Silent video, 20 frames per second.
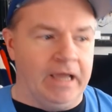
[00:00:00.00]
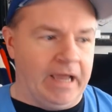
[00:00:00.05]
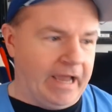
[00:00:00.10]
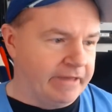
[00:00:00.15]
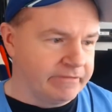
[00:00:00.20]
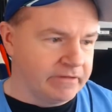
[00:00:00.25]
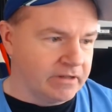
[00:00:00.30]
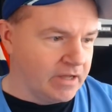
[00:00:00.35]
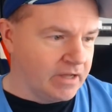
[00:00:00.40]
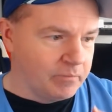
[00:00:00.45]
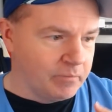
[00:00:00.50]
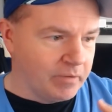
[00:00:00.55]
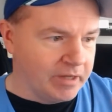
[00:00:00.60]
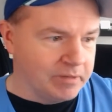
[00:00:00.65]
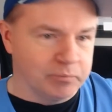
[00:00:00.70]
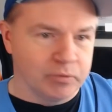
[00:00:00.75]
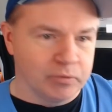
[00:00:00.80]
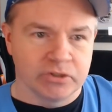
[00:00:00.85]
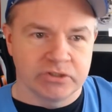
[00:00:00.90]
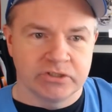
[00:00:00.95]
And then I
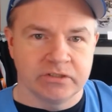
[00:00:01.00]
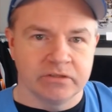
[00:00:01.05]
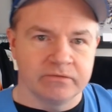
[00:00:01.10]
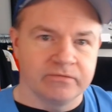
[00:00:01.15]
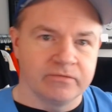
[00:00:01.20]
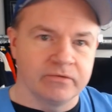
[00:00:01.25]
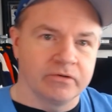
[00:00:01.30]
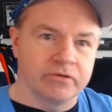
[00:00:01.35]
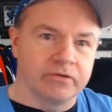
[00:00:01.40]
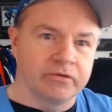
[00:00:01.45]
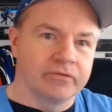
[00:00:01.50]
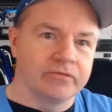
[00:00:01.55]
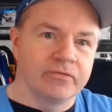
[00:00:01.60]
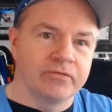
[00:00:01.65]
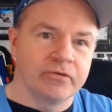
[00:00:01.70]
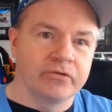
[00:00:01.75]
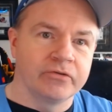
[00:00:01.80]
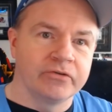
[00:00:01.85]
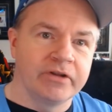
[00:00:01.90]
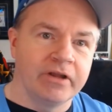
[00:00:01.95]
might push it further and
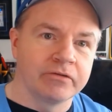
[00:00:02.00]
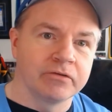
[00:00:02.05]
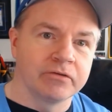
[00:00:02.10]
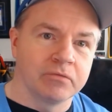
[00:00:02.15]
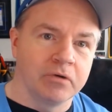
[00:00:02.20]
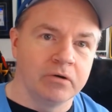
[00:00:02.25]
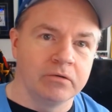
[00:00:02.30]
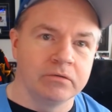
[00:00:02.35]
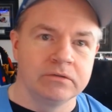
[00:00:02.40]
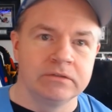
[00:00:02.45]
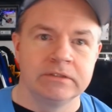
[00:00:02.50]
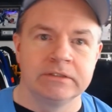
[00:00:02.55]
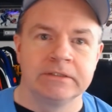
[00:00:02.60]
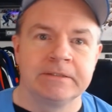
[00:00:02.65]
further down the road.